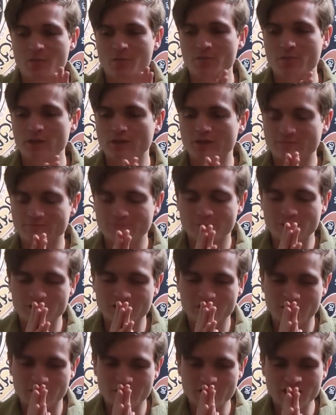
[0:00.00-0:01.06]
But
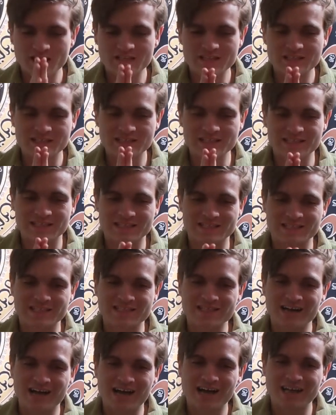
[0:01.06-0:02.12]
the thing is it's
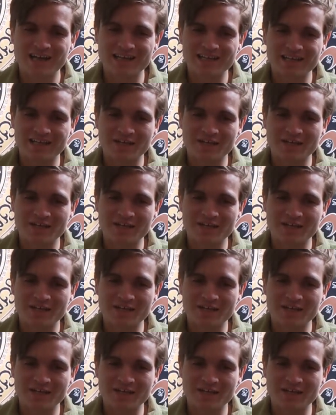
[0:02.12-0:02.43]
not